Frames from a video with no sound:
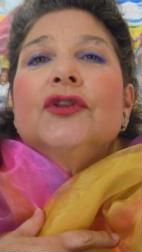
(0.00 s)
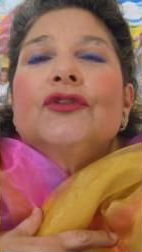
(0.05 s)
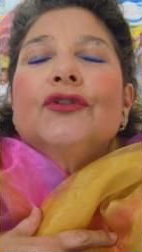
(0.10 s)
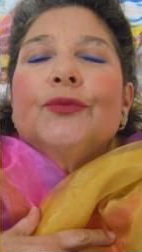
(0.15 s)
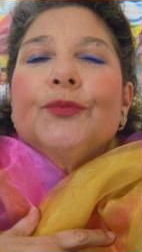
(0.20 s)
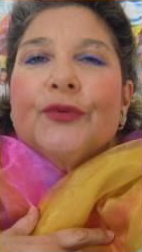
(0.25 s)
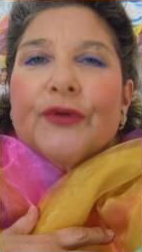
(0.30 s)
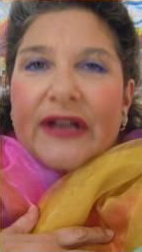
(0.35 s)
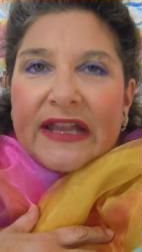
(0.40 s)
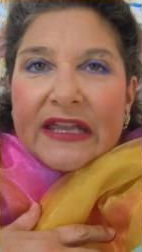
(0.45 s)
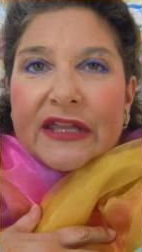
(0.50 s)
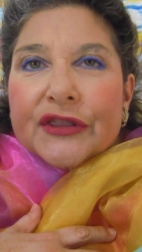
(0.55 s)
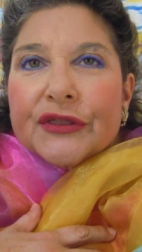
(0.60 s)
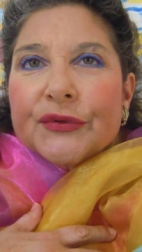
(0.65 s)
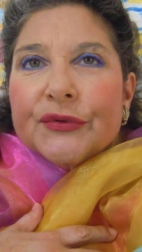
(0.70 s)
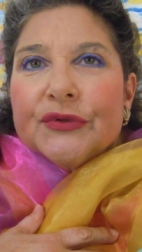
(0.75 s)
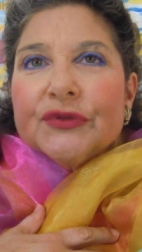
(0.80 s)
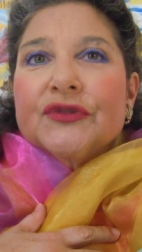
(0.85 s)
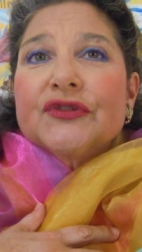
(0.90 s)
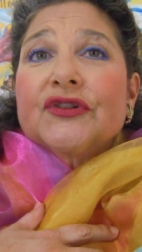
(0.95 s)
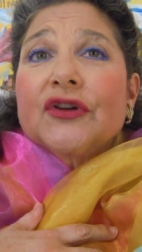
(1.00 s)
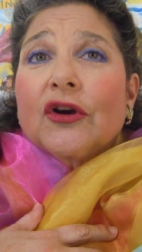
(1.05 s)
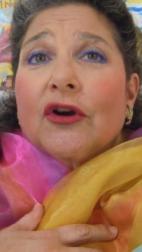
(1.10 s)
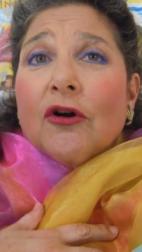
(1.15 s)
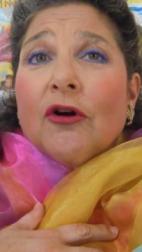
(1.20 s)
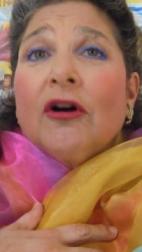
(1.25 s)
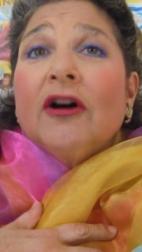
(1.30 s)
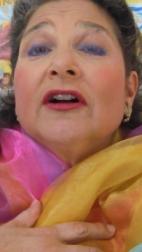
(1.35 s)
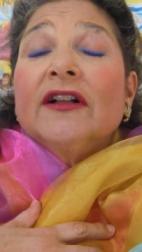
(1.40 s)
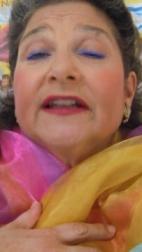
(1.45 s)
The breakthroughs are
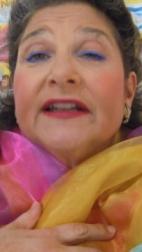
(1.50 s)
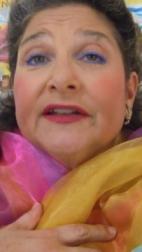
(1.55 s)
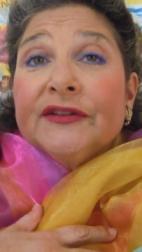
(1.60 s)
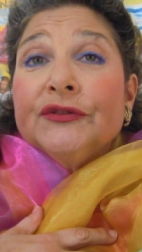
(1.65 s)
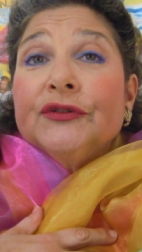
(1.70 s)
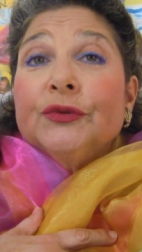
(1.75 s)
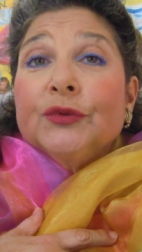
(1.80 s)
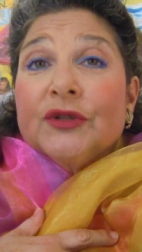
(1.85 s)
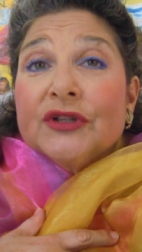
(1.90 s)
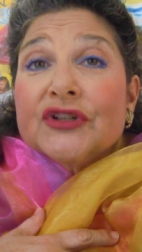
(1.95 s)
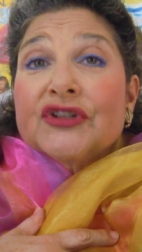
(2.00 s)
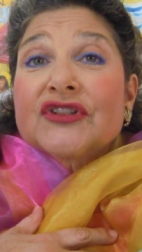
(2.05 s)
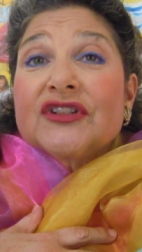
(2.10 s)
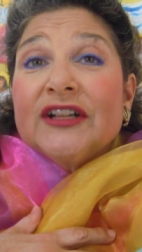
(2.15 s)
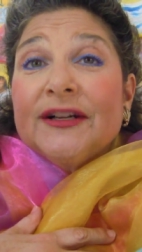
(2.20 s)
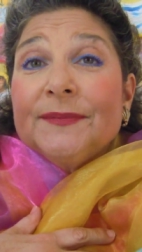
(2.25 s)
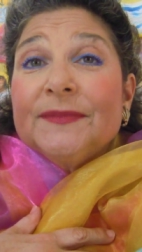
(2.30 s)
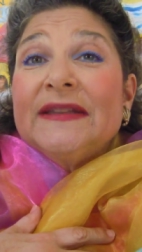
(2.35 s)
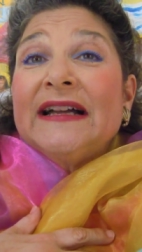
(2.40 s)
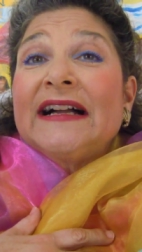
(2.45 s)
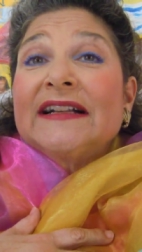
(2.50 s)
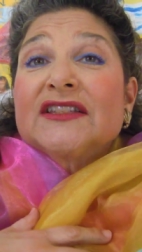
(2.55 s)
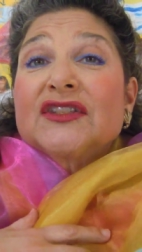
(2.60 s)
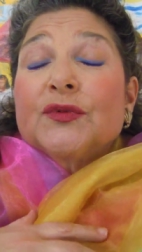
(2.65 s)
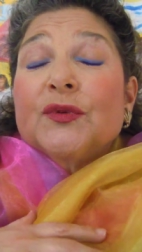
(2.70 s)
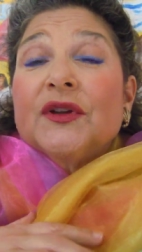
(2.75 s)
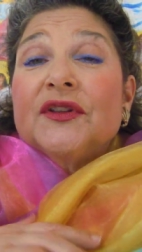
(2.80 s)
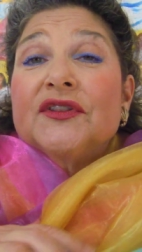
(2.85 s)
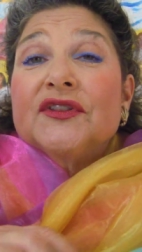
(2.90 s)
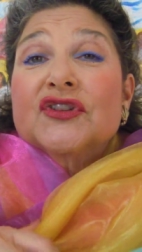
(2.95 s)
all in the worship,
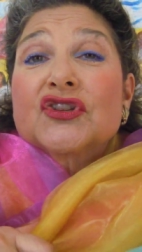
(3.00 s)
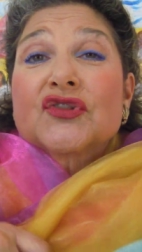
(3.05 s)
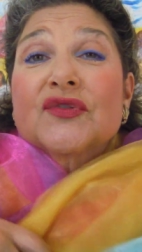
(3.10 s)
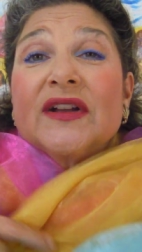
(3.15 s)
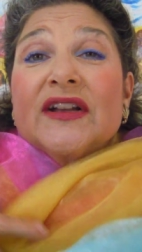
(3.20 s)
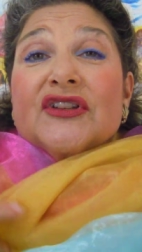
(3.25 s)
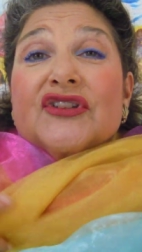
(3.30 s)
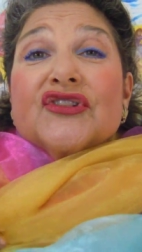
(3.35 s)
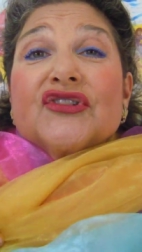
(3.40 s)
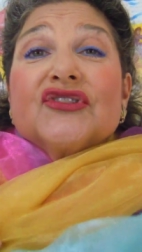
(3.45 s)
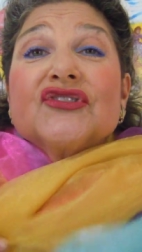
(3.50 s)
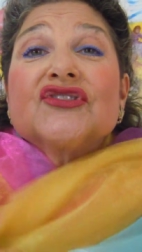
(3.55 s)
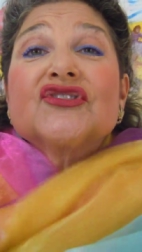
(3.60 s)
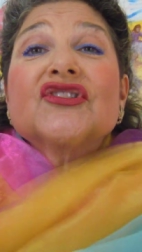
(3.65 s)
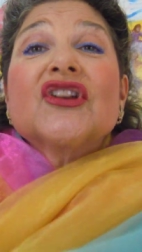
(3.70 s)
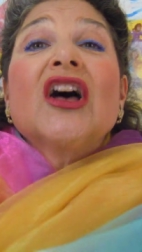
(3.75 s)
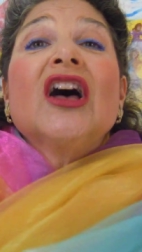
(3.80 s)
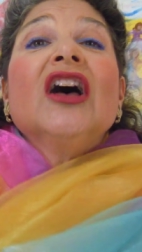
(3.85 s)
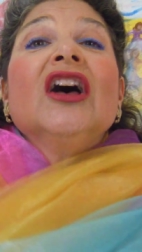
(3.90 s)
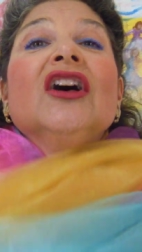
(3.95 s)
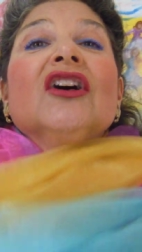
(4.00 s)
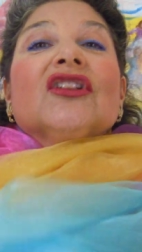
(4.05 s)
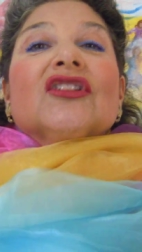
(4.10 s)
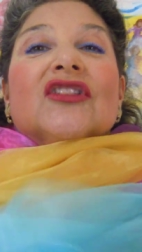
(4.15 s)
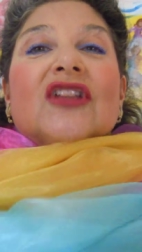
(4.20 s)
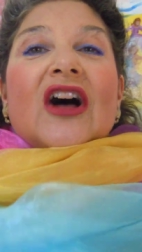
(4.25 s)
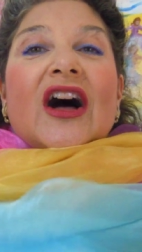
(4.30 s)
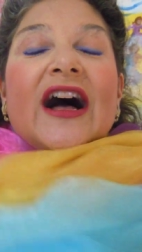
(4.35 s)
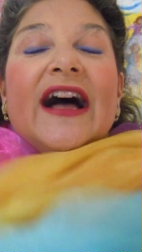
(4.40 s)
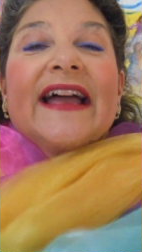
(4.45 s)
that's where the treasures
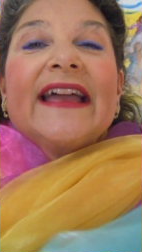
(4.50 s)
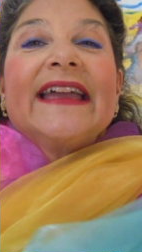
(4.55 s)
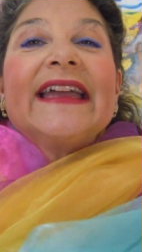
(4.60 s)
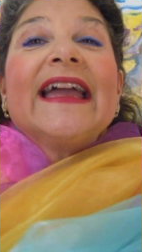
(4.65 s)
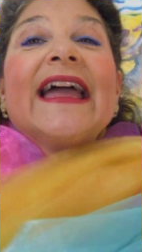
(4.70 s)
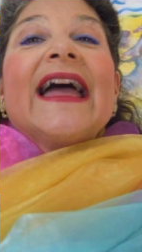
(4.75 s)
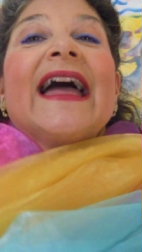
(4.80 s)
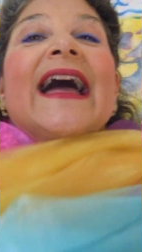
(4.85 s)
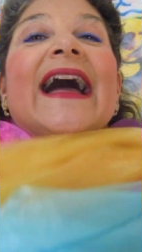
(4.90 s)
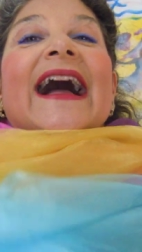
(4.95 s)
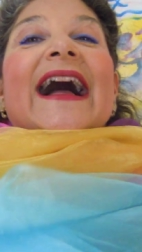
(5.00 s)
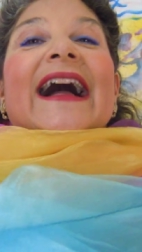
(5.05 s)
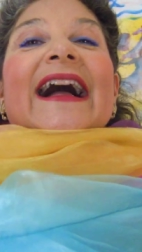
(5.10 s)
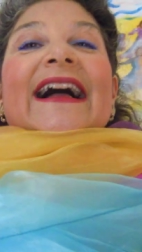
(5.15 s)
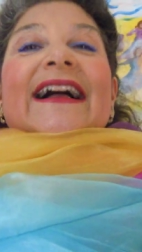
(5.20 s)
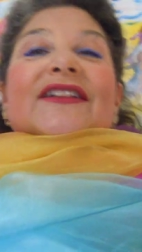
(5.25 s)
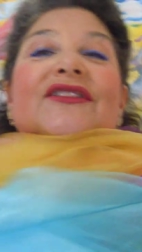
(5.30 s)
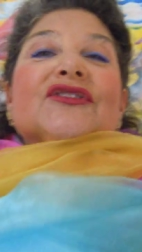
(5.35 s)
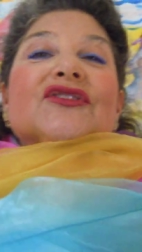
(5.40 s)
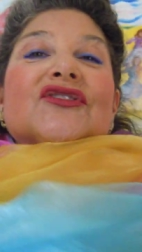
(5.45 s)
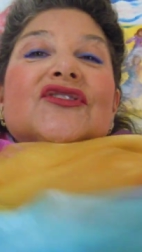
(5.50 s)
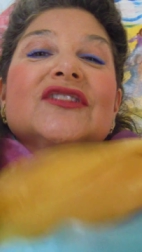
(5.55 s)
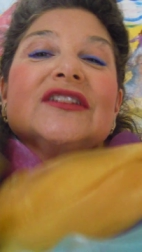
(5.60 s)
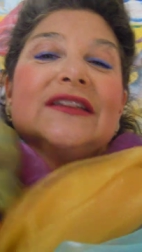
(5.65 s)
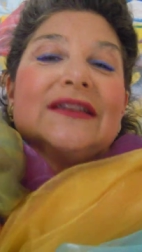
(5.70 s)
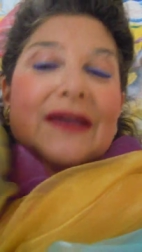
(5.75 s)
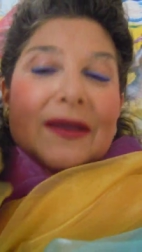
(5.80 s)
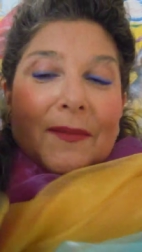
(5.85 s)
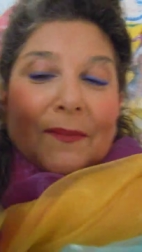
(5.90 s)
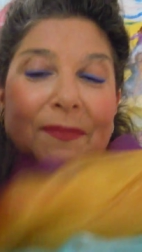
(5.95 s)
lie. Hence
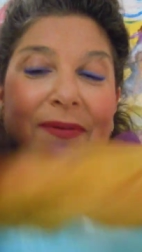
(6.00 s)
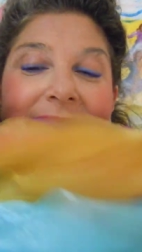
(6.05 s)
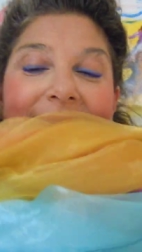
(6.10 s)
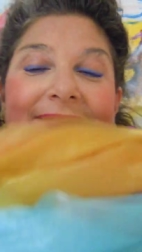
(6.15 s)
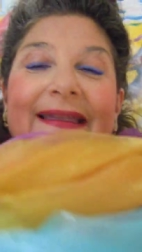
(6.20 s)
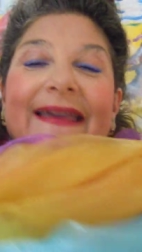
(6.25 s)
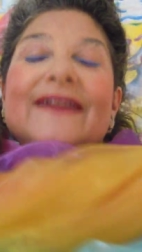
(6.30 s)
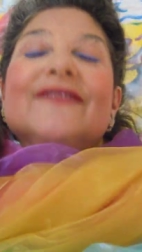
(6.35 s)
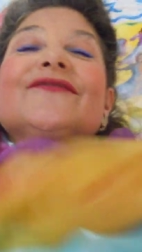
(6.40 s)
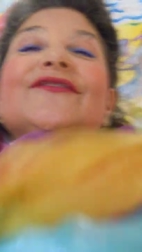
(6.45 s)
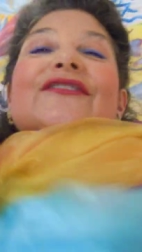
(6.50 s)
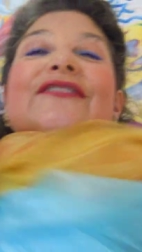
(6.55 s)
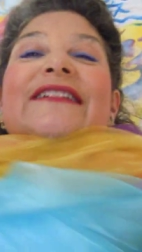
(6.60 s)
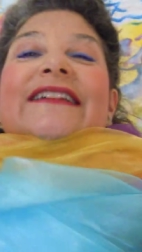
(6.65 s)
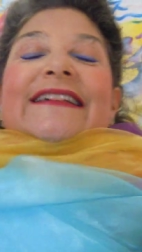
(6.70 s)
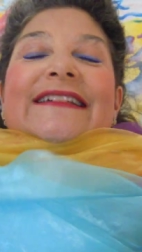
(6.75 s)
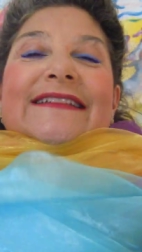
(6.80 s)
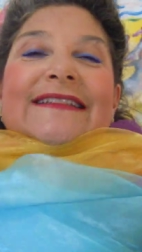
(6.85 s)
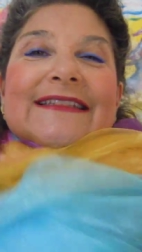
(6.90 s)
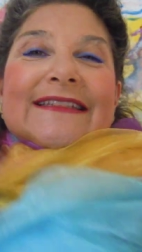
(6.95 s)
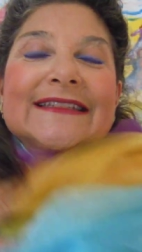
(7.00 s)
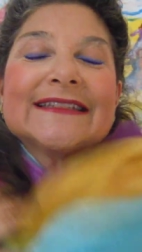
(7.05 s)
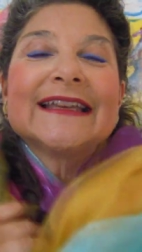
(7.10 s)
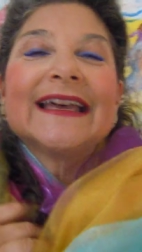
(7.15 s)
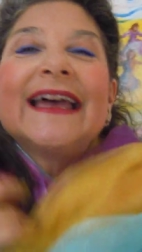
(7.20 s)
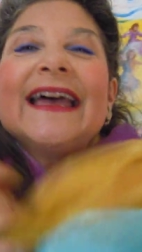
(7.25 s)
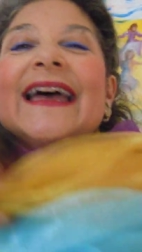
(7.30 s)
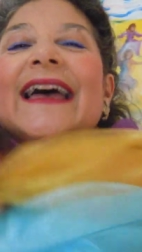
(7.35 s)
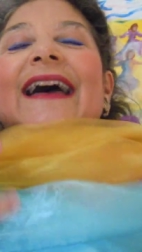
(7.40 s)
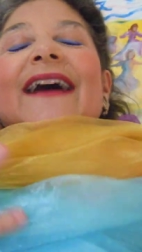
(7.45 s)
the playfulness
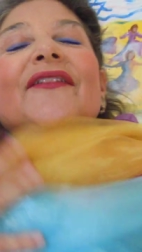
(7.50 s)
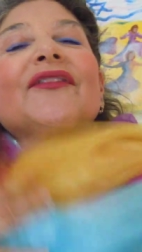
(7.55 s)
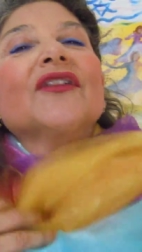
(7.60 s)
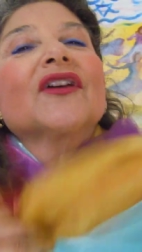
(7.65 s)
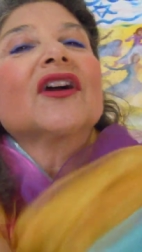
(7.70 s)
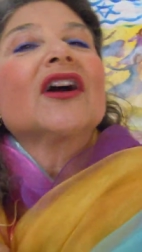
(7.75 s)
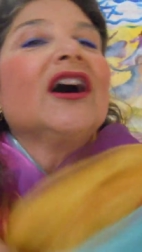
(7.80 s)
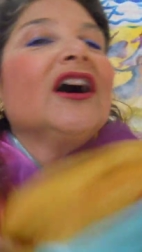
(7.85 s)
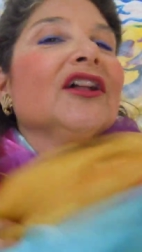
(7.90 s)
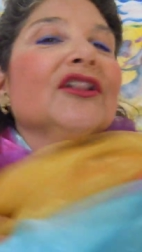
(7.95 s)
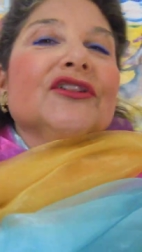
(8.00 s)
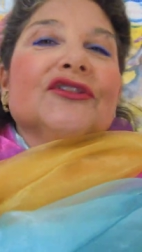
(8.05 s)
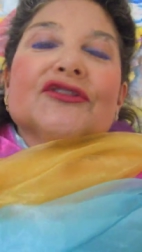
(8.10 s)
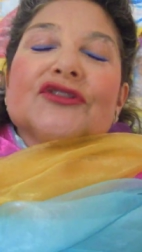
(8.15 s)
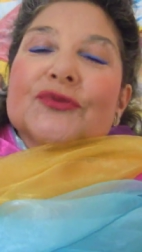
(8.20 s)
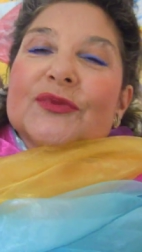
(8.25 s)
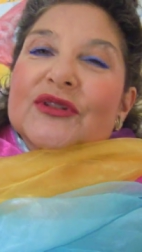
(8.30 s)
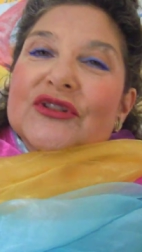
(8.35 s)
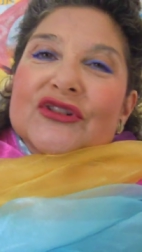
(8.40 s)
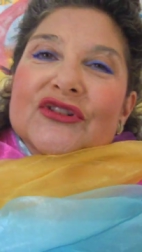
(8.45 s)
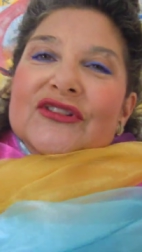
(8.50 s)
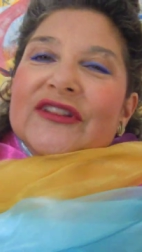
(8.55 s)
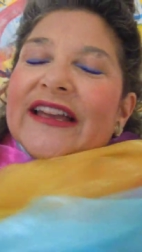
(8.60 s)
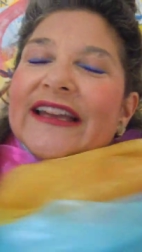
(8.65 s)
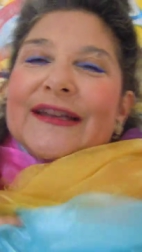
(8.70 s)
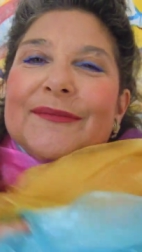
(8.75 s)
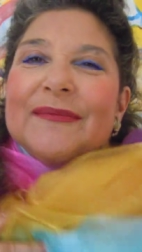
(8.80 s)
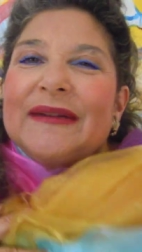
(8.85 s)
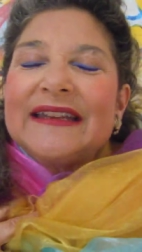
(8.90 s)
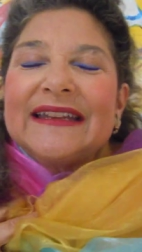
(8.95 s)
and the colors, which are
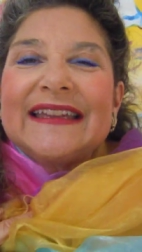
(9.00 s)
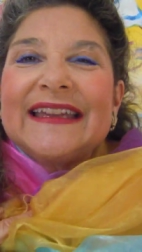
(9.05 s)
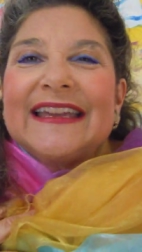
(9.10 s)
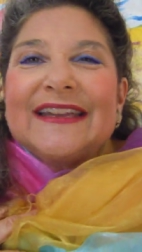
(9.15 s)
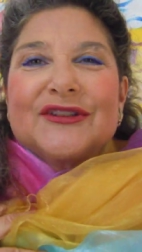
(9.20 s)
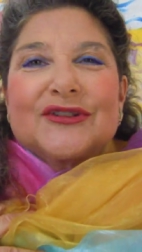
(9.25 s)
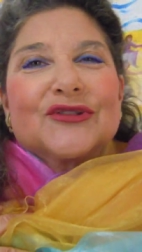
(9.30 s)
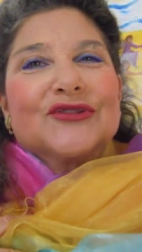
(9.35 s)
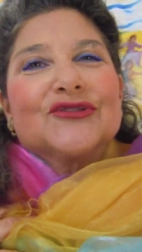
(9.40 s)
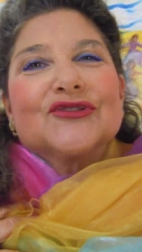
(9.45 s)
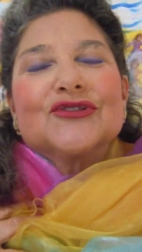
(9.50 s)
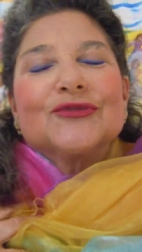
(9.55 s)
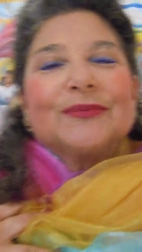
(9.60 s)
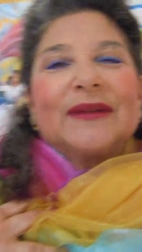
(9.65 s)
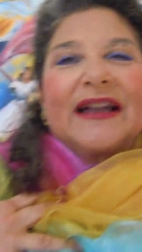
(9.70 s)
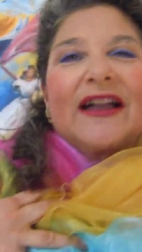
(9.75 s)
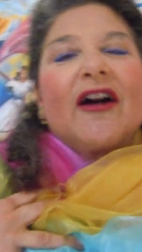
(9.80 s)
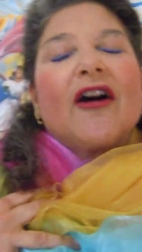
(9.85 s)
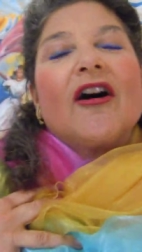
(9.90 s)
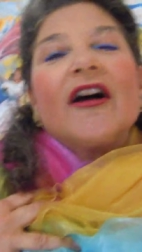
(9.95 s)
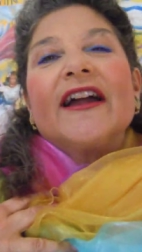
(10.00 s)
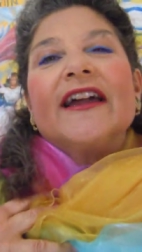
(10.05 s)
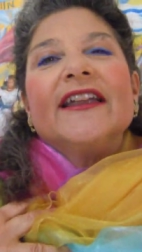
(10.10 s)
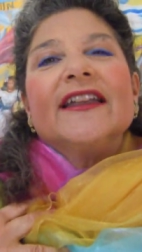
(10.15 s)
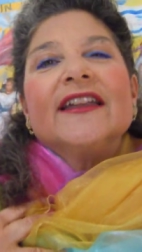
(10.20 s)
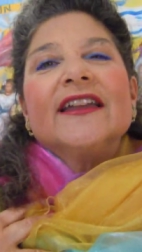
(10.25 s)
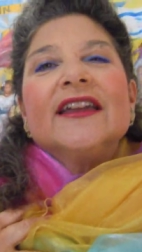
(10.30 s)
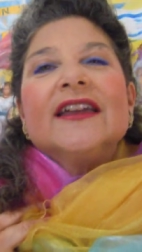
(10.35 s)
like medication to my heart.